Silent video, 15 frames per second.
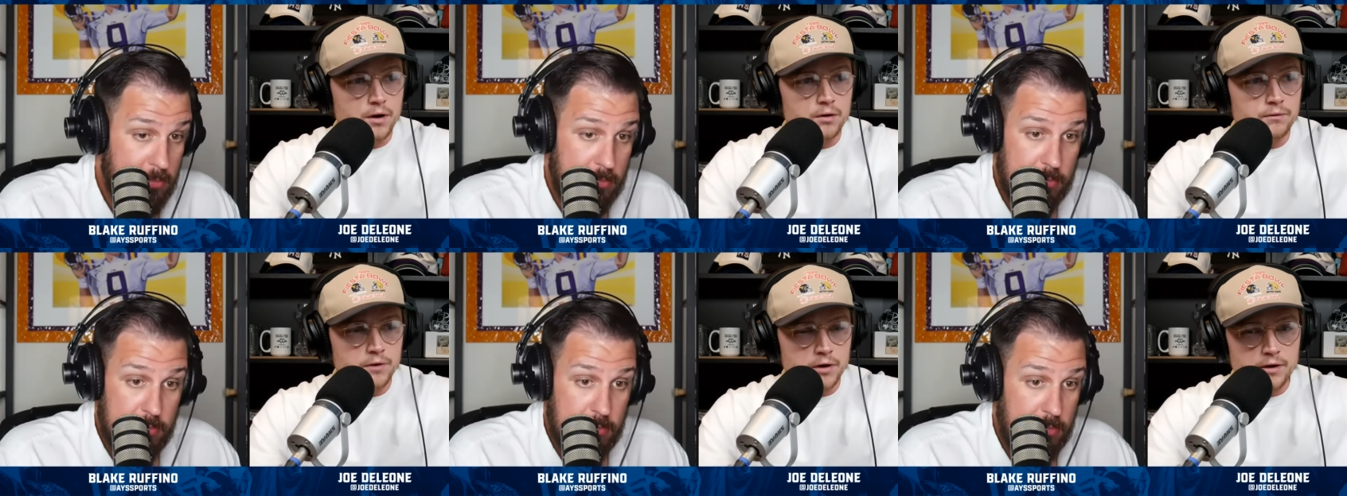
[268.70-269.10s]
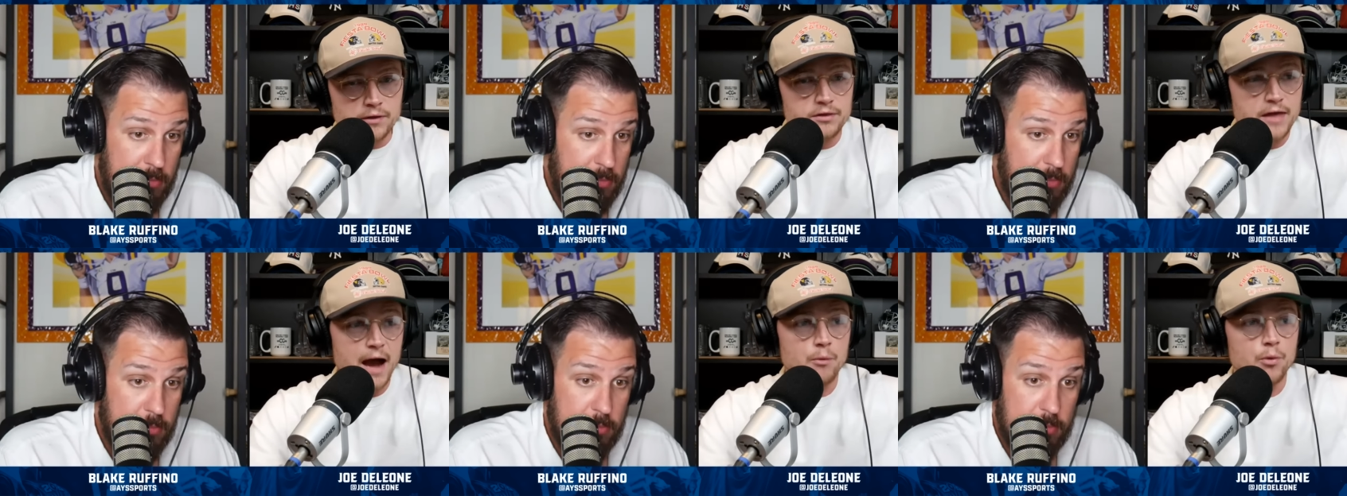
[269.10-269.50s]
Speaker 1: over.
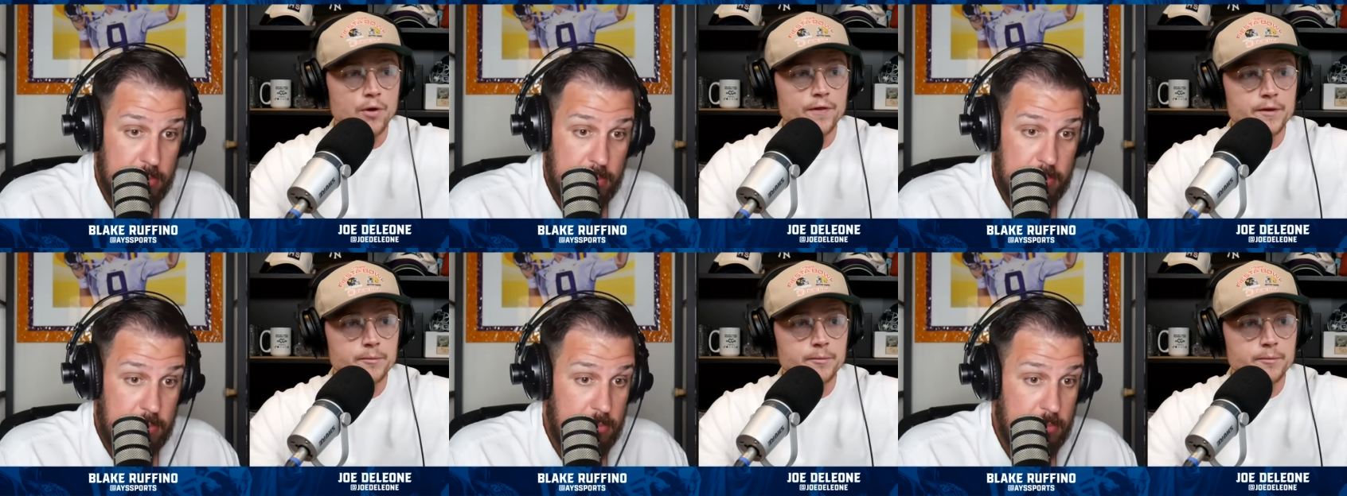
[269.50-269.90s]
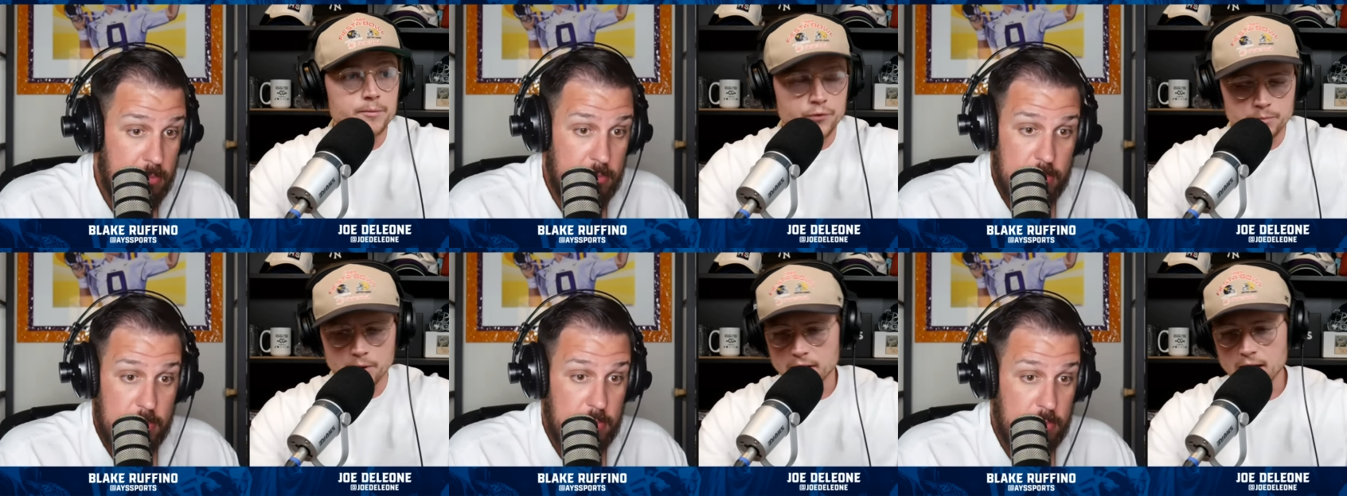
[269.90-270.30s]
That won them the
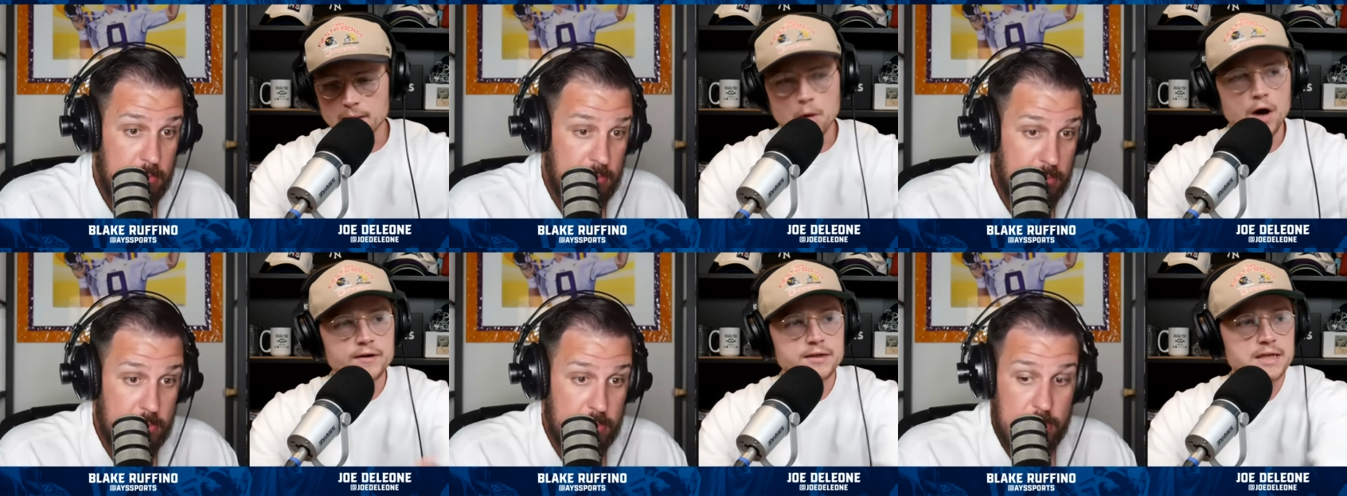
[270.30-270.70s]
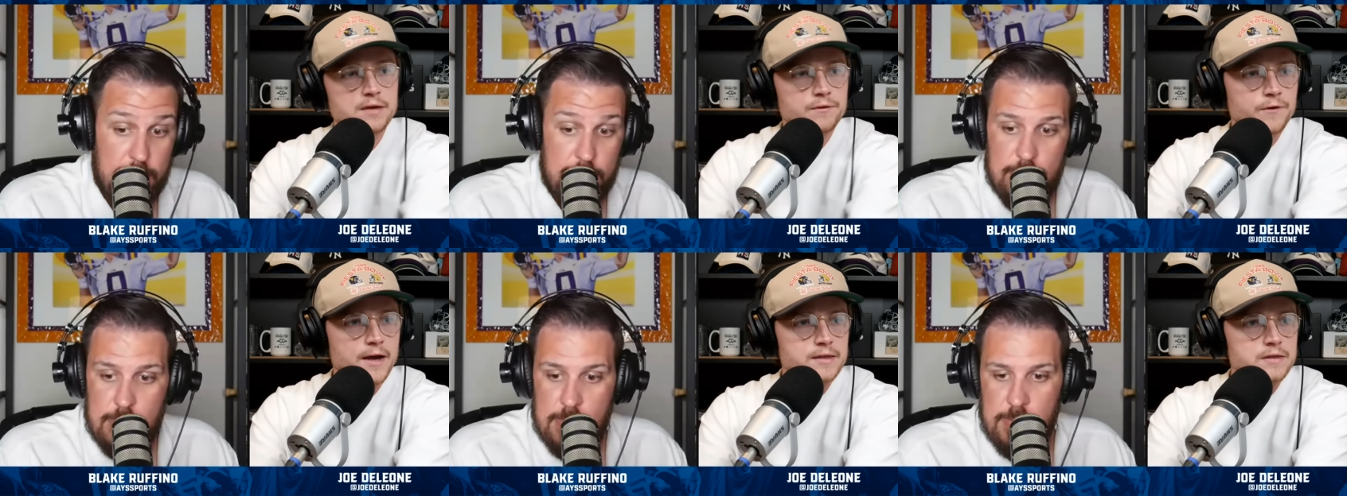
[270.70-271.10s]
football game. On
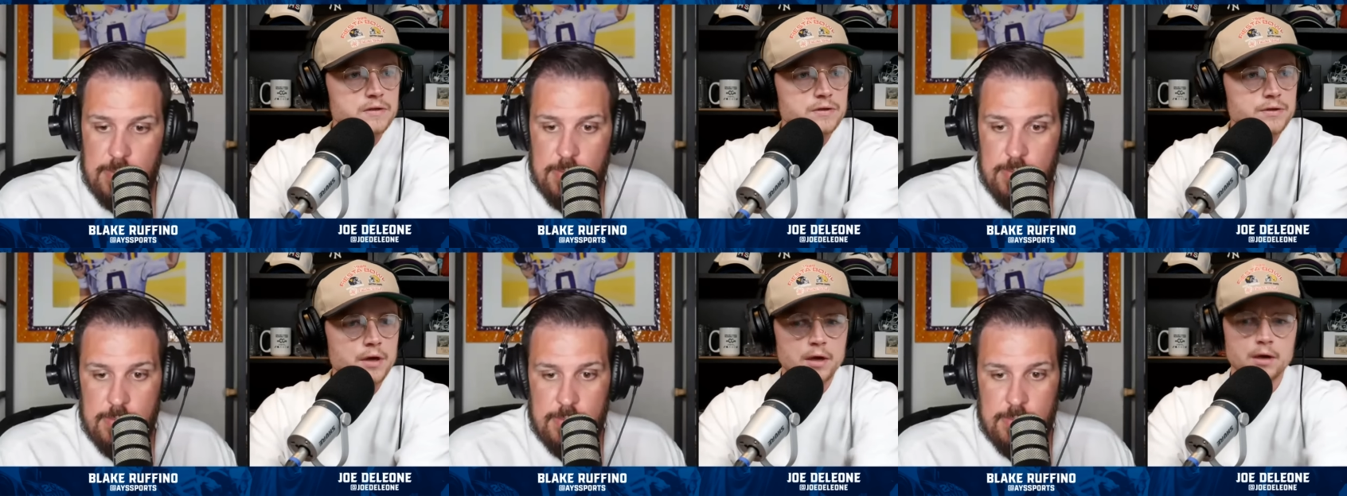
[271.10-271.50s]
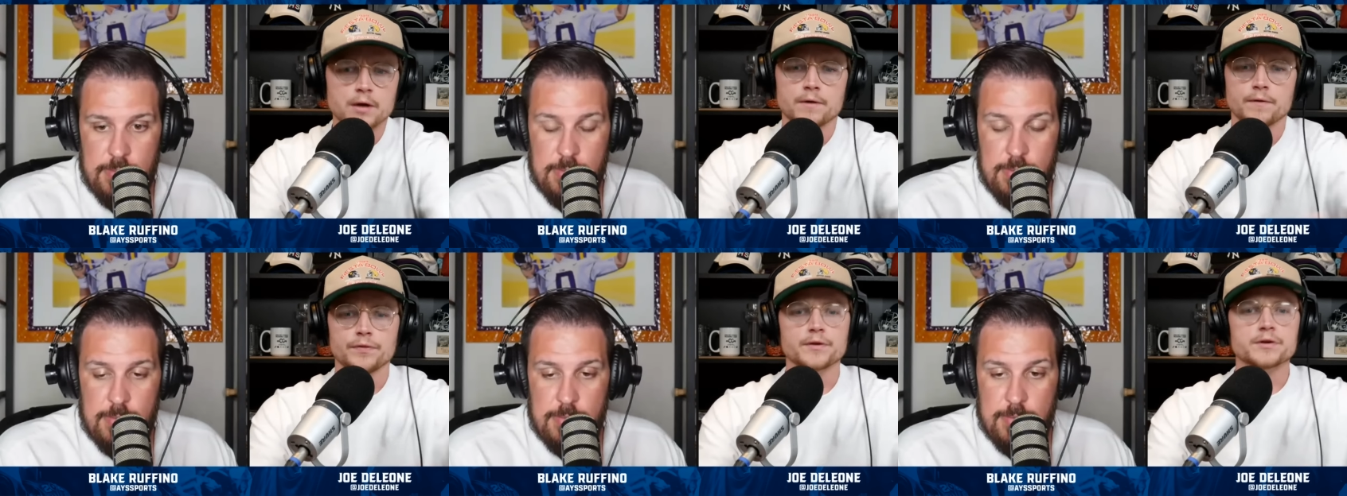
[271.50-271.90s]
defense,
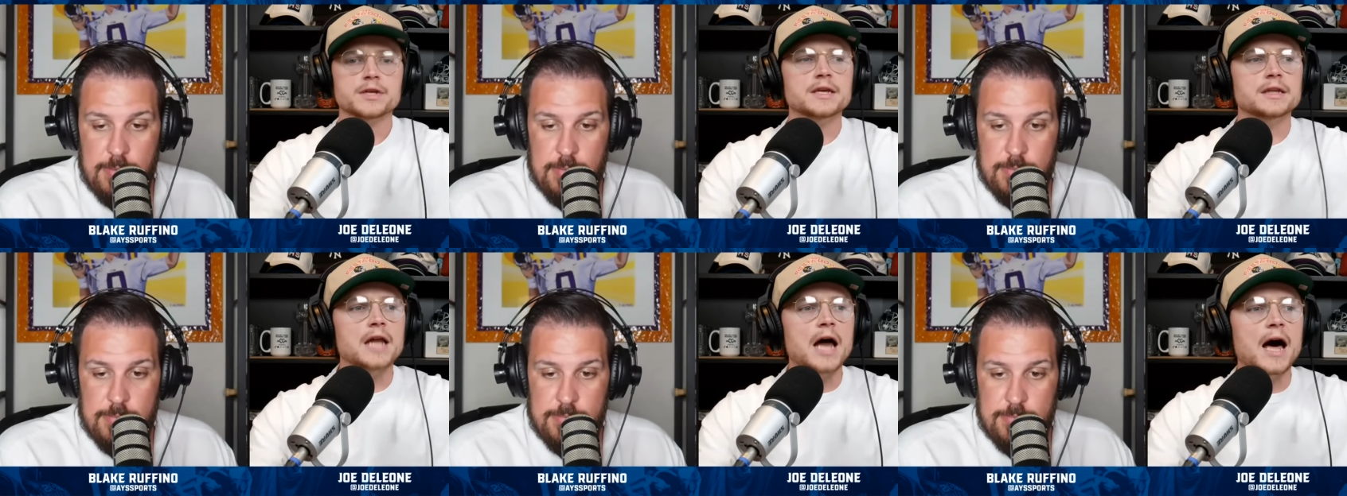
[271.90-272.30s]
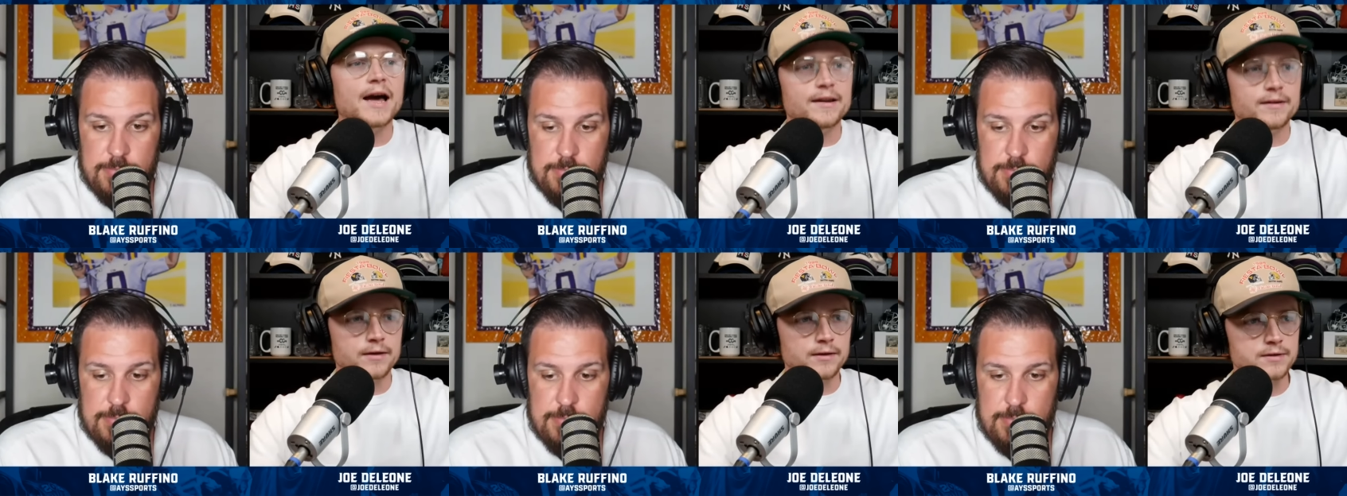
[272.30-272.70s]
their D
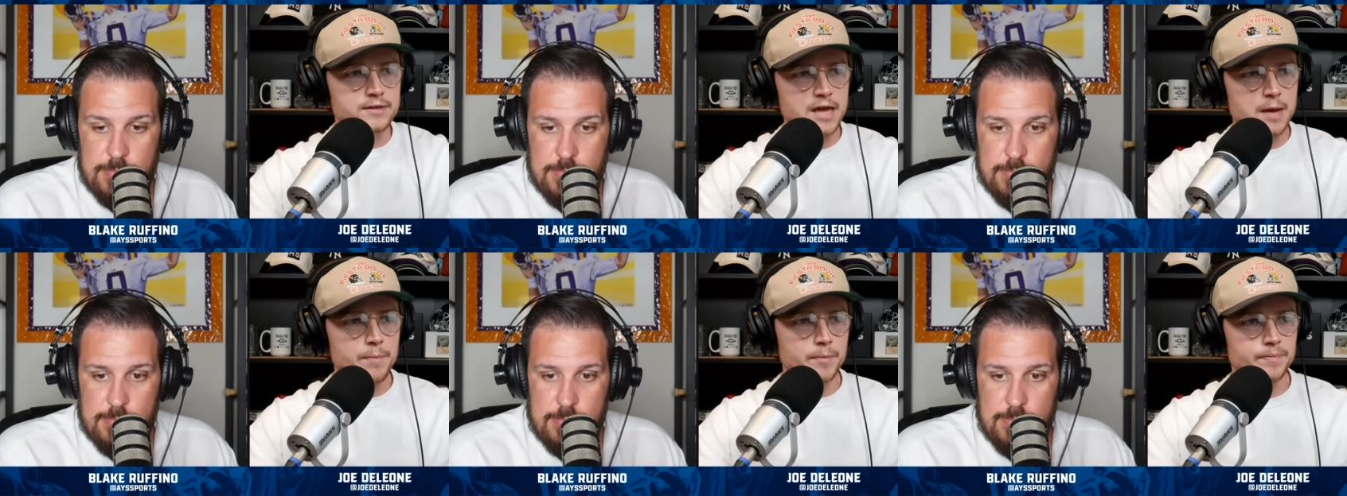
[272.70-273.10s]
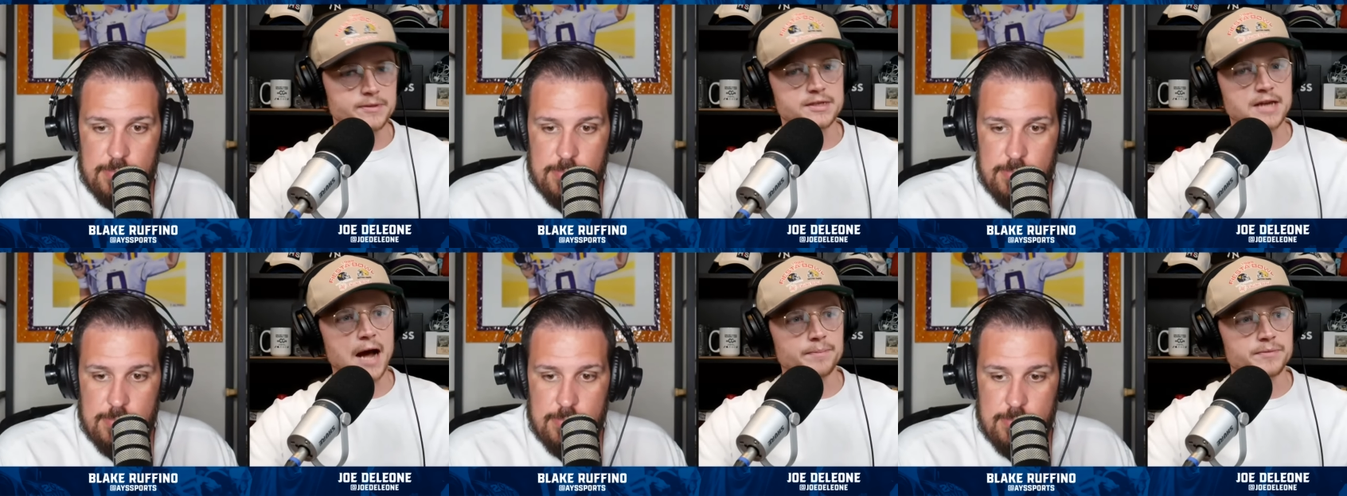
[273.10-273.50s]
line can step up and
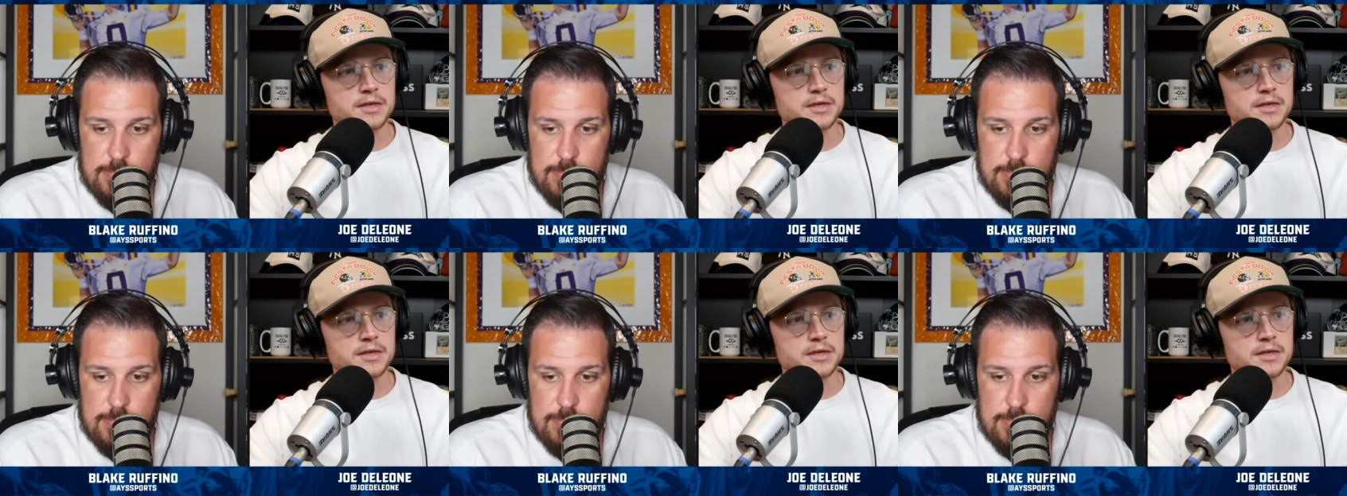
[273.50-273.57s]
stop